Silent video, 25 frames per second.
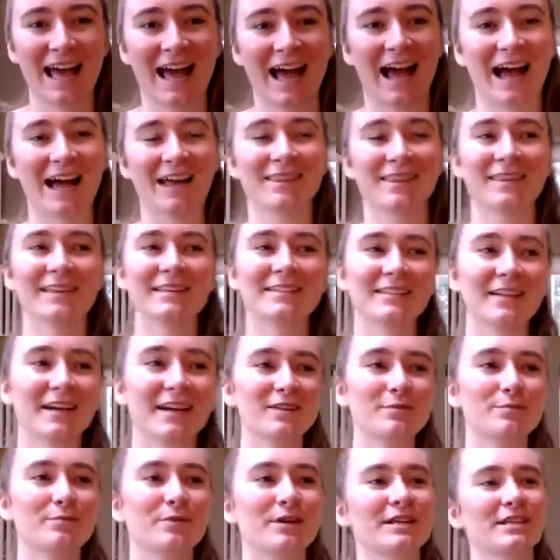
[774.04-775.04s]
And this kind
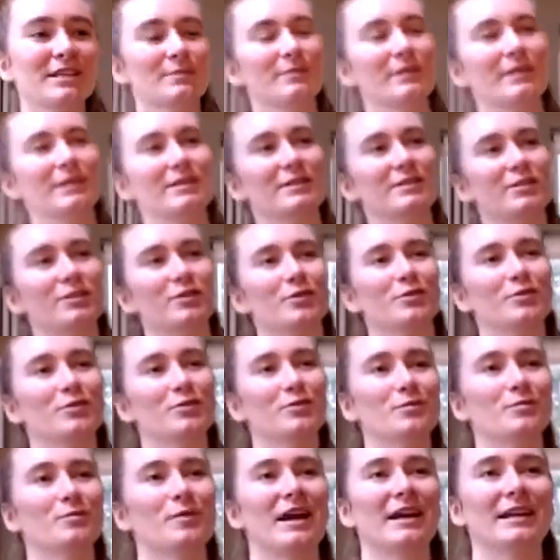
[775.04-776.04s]
of brings me
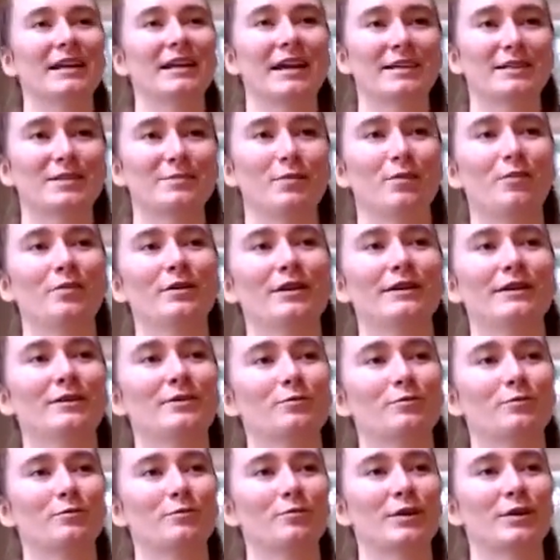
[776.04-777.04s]
to my next point
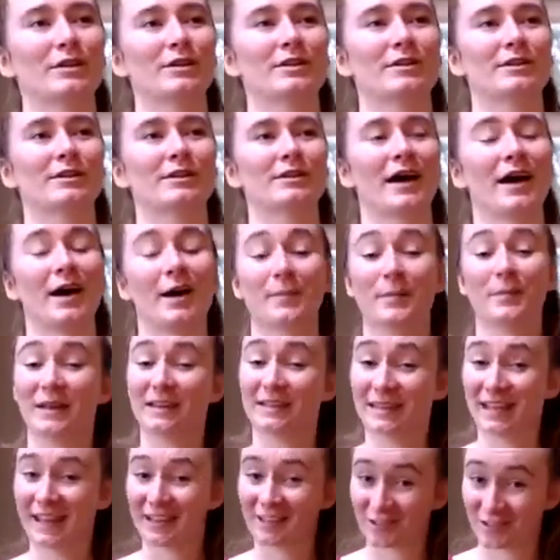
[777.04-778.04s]
with
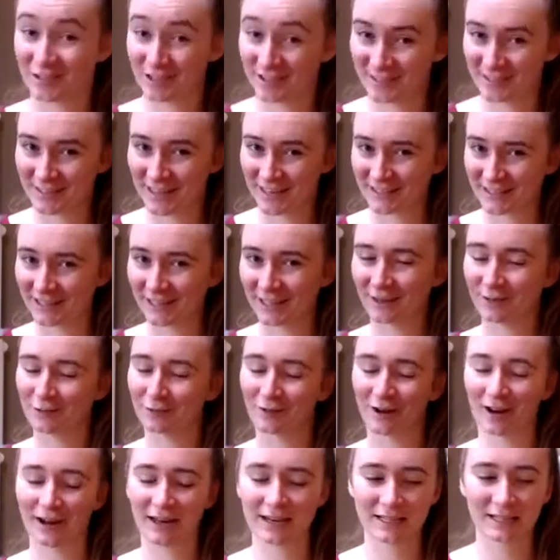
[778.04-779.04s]
intention setting,
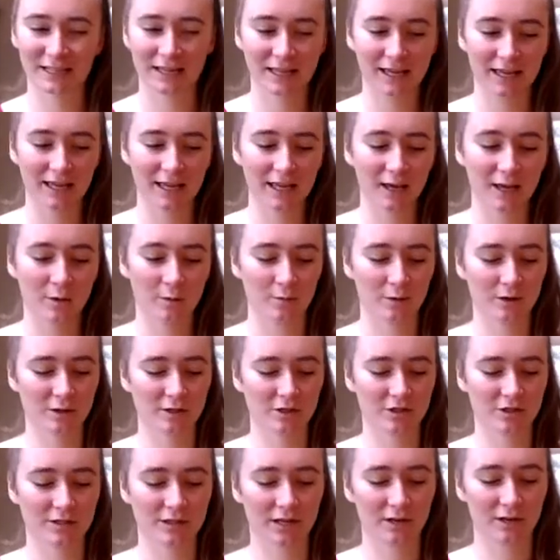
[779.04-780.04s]
right?
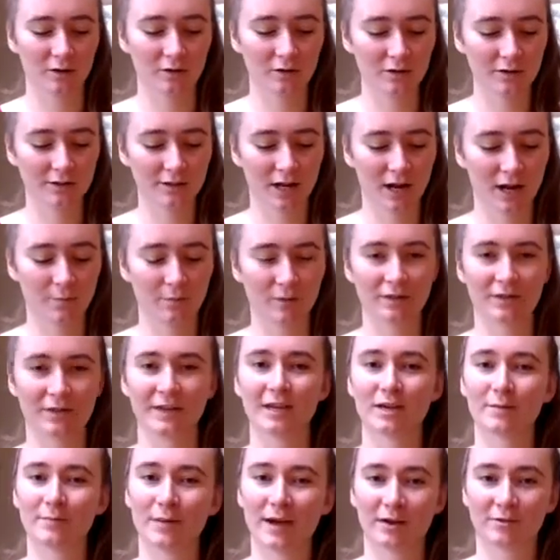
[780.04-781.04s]
Which is a lot of the time we
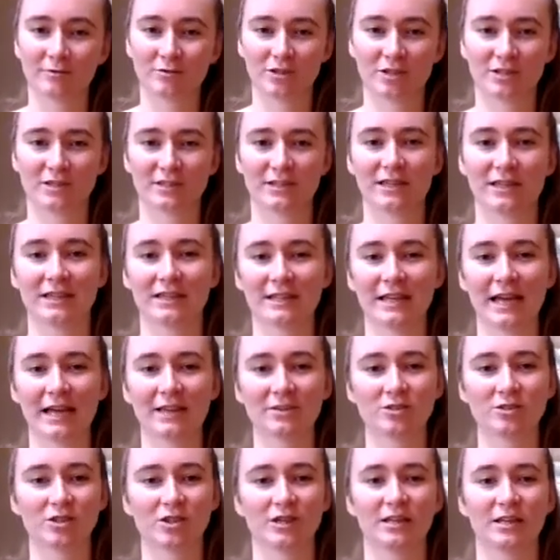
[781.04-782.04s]
think about just the
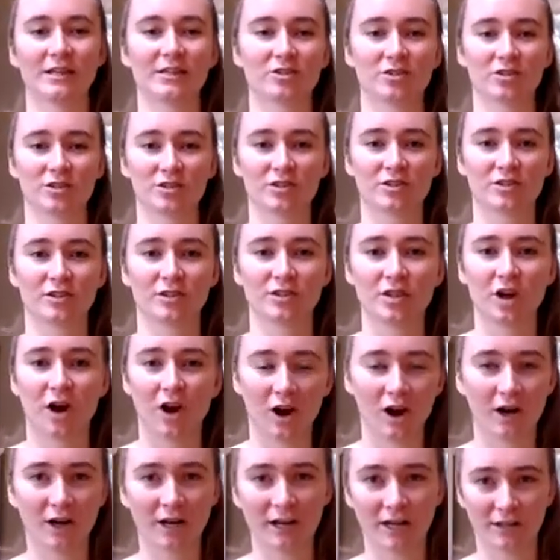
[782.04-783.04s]
intention is just the
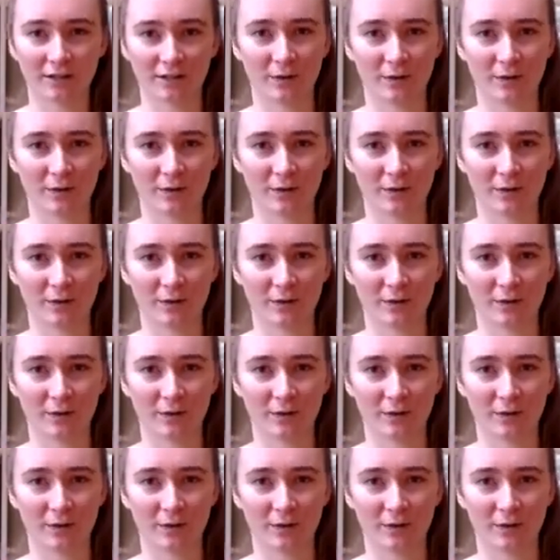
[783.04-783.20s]
target